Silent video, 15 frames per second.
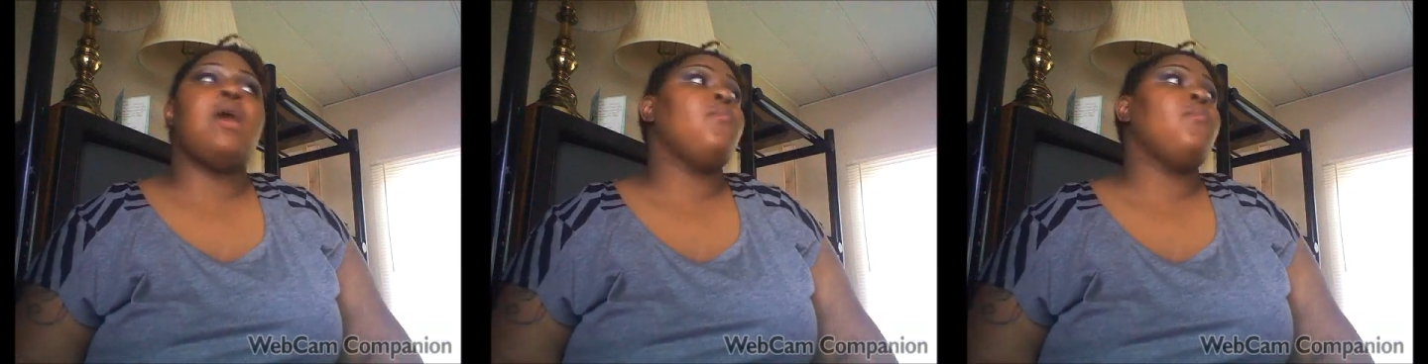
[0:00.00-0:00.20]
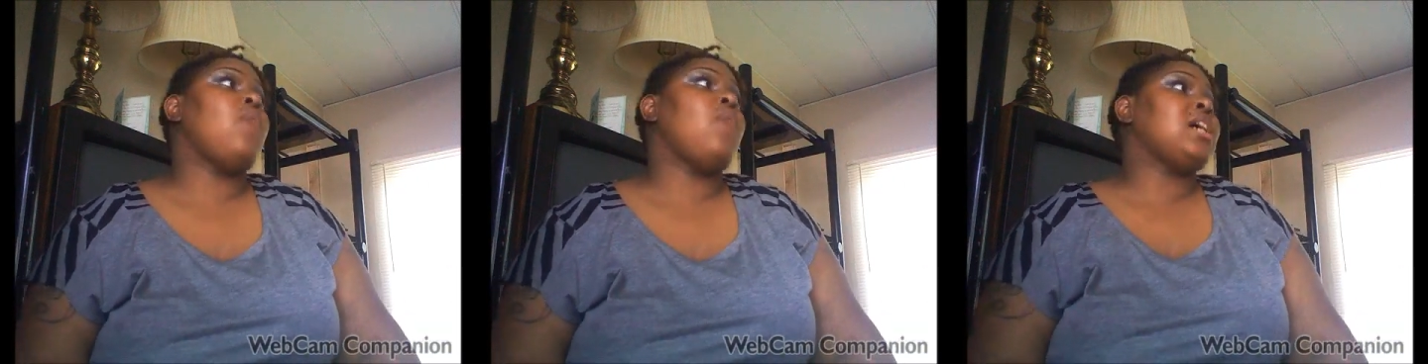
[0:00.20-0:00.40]

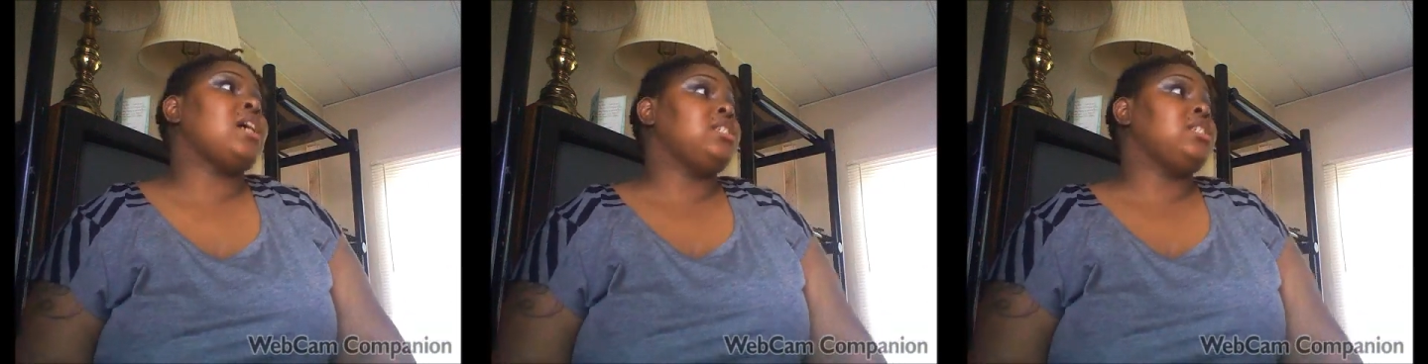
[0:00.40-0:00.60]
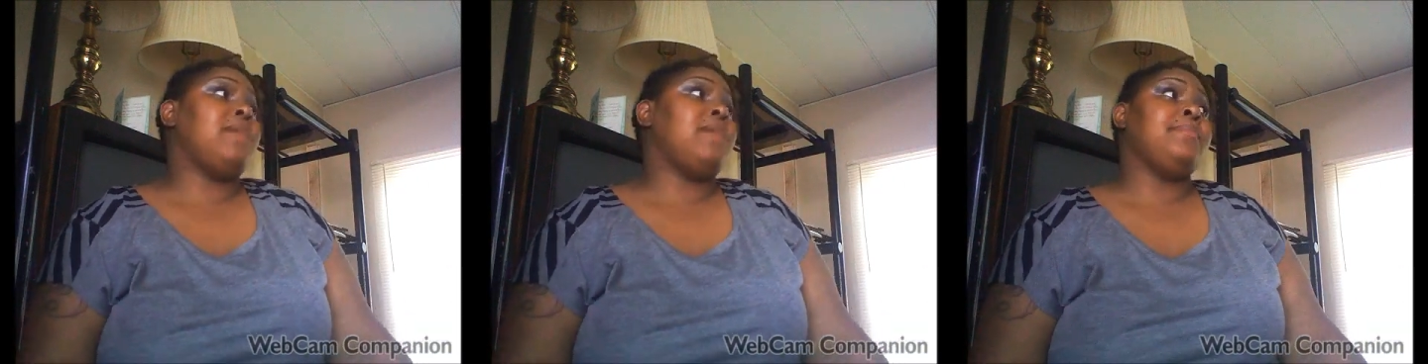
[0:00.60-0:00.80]
I'm
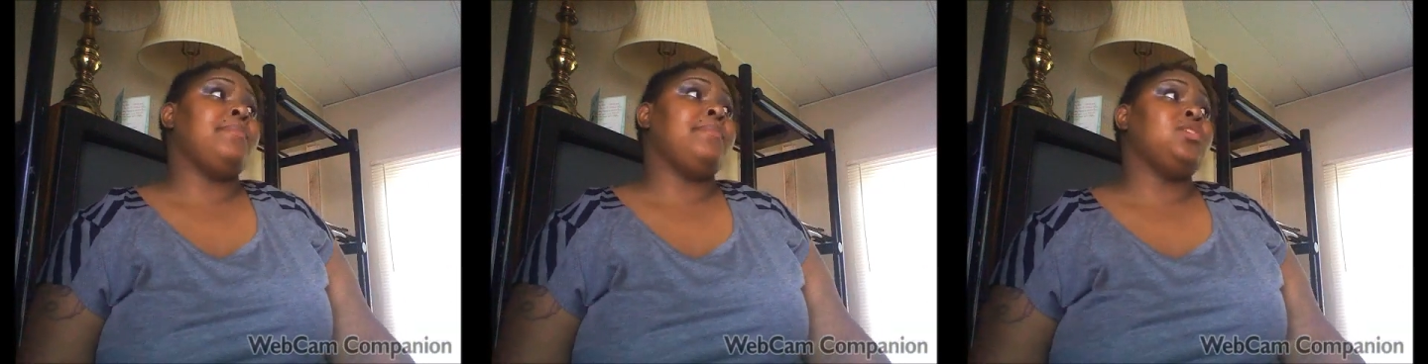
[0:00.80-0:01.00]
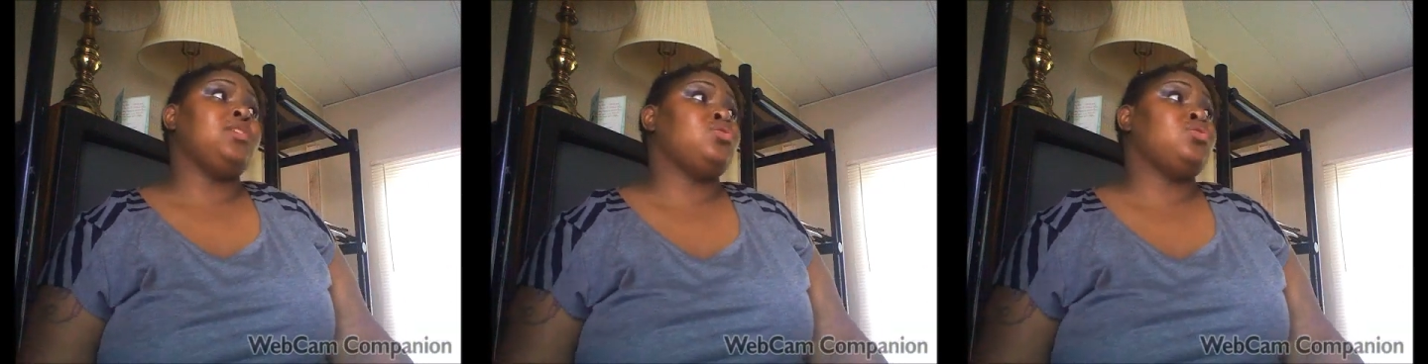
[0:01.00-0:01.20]
washing
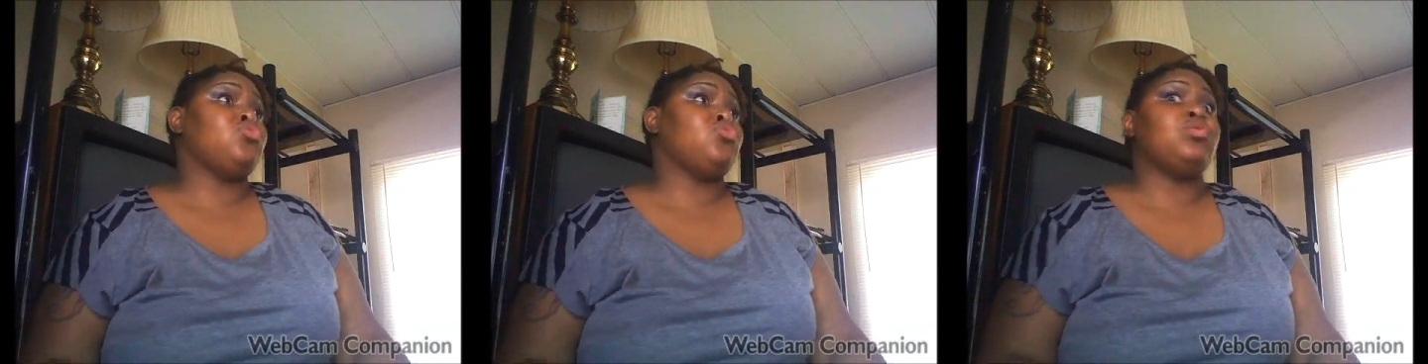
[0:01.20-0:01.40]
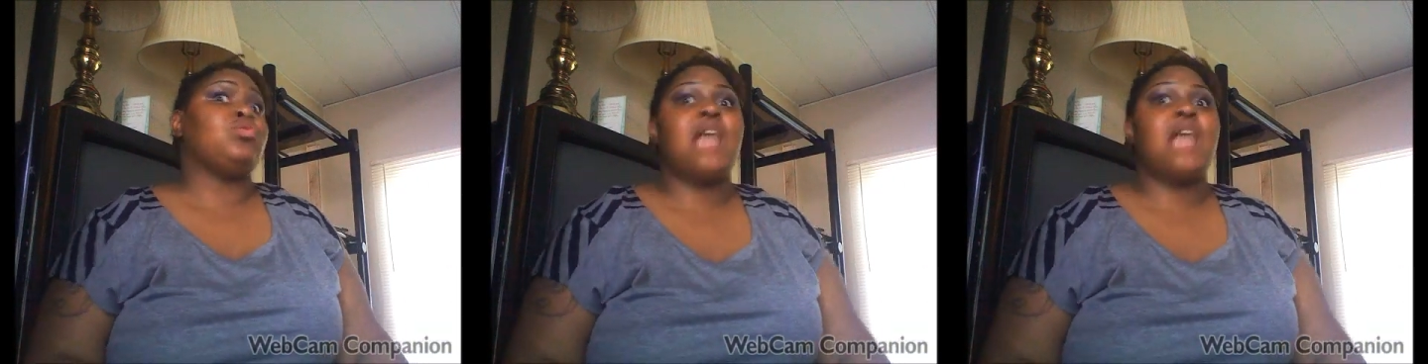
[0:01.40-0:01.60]
maybe
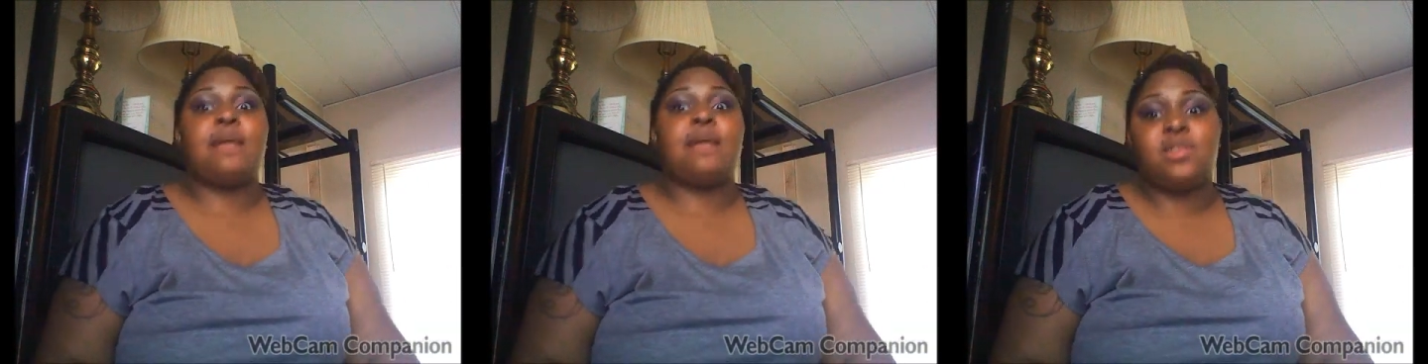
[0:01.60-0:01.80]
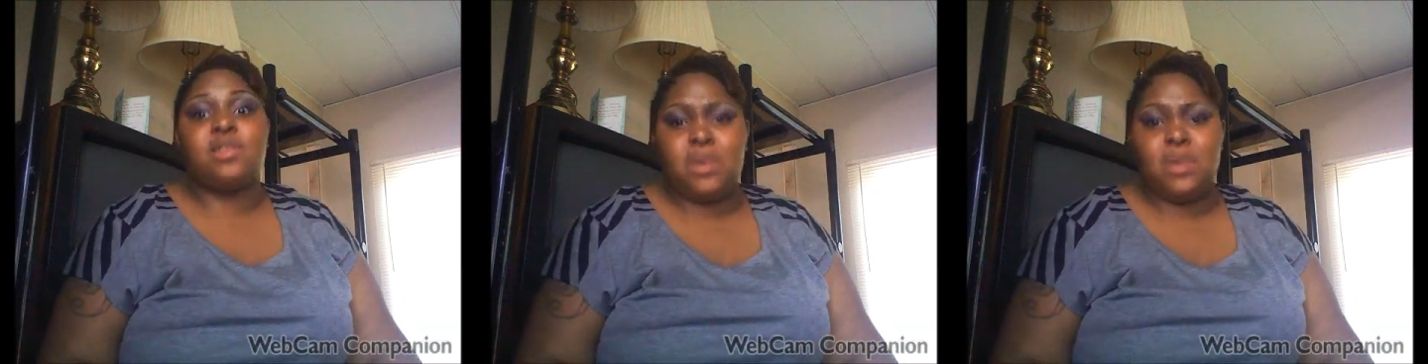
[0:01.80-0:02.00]
three
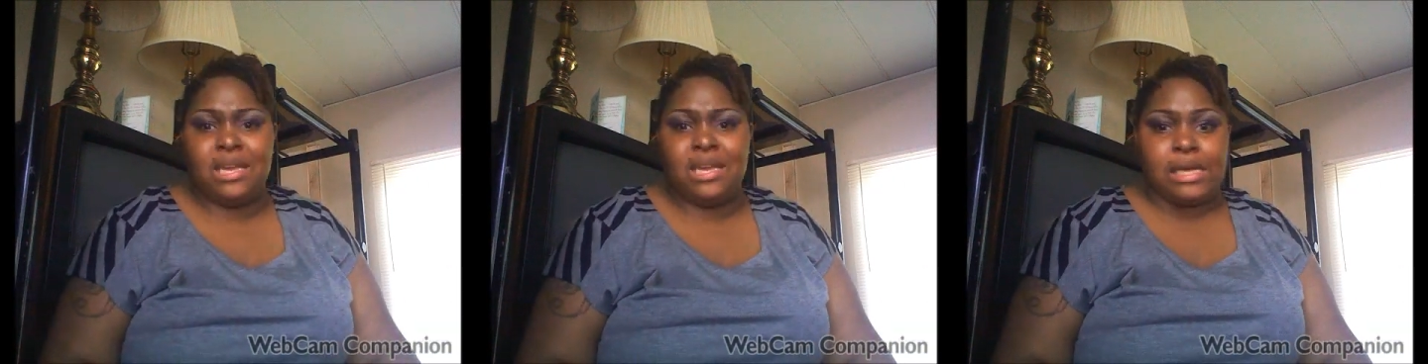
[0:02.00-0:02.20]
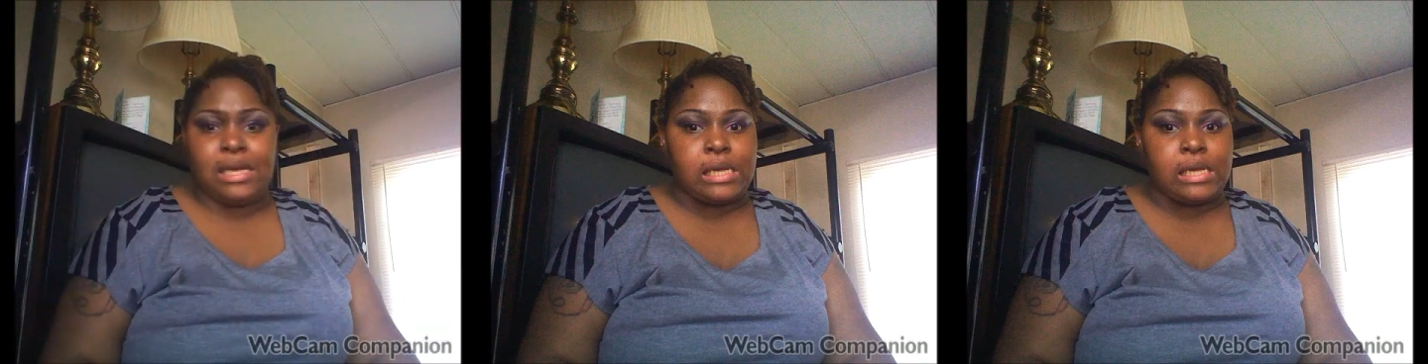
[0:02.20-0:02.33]
times a week.